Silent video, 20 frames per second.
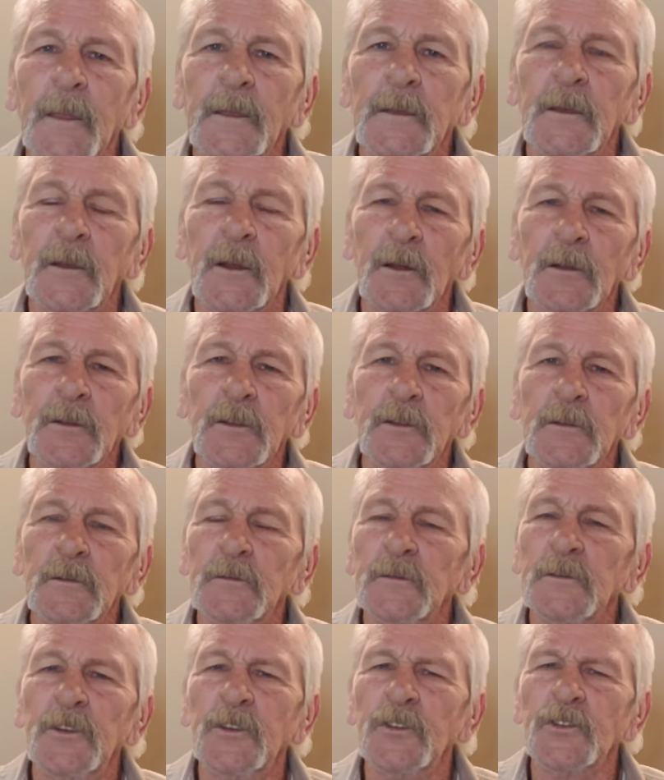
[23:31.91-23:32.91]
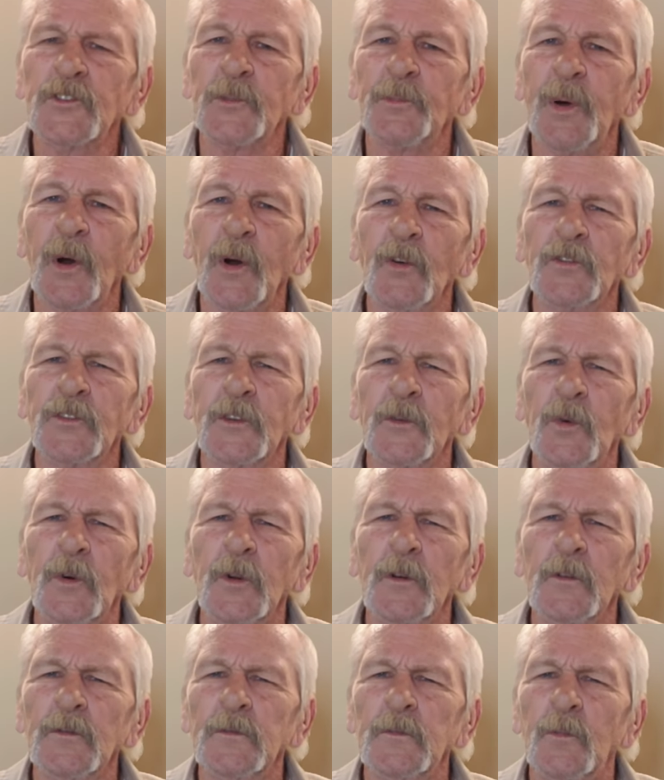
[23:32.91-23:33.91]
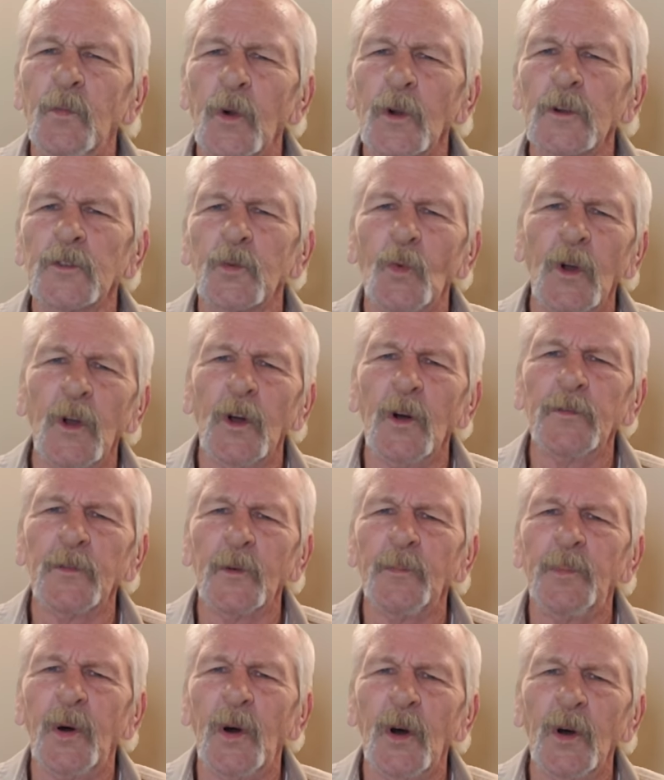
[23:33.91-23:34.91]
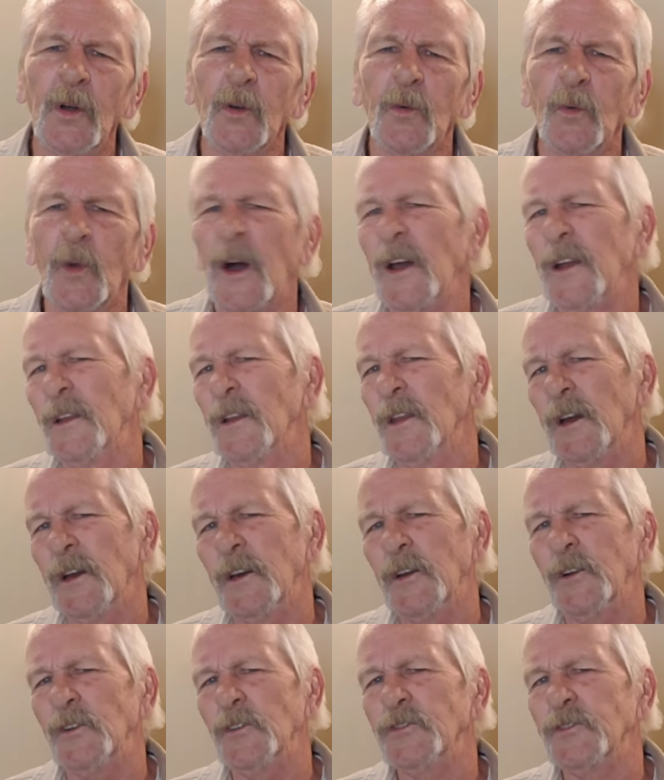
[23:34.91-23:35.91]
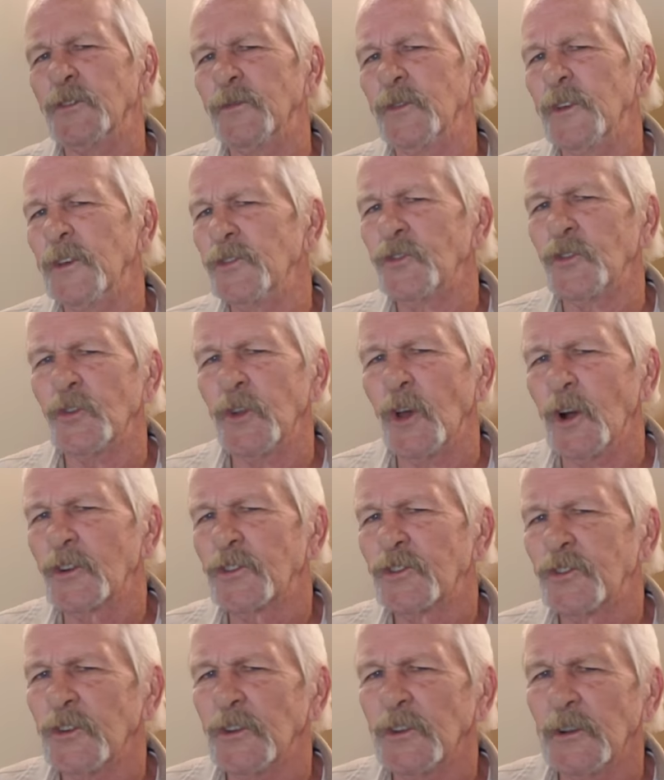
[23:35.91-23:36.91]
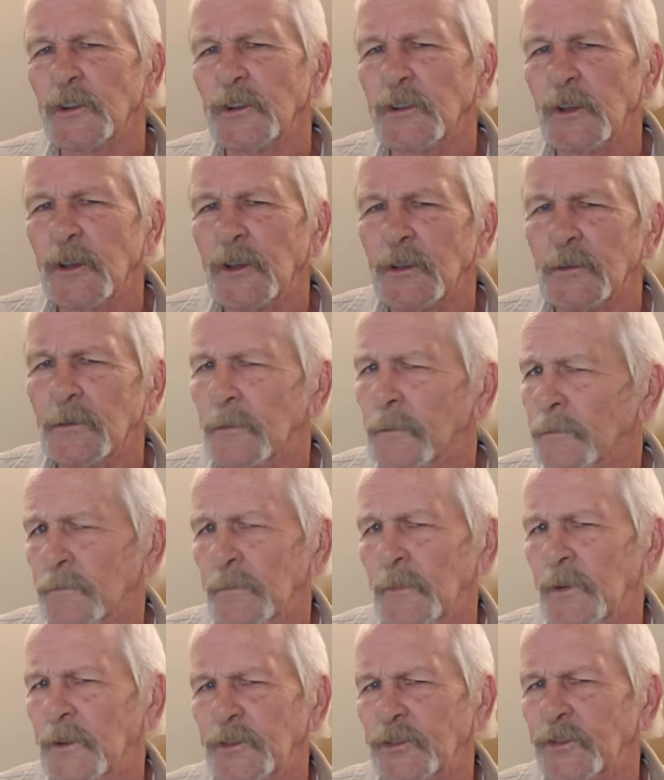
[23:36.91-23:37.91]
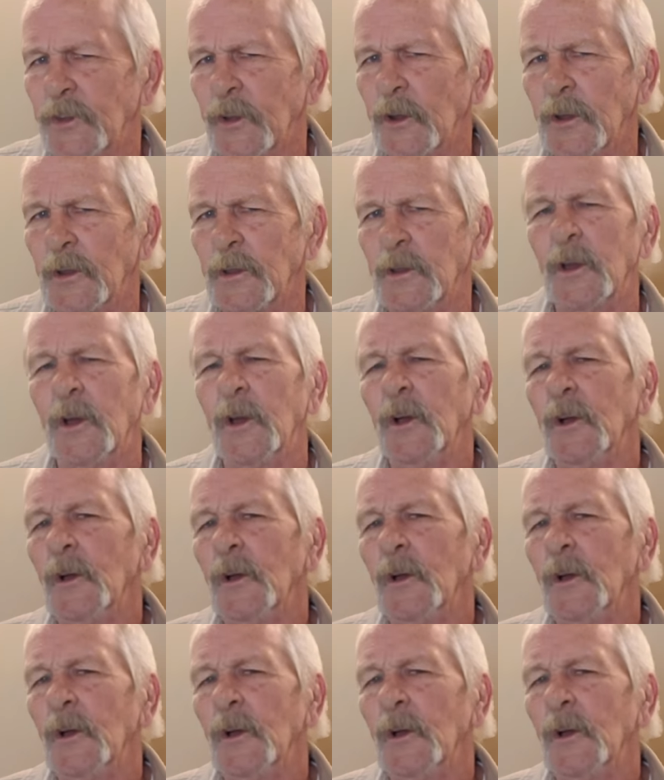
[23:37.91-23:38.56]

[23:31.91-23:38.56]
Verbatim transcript: You know, do you, do you suppose it would have worked well for Paul to write letters of introduction and, and, and say,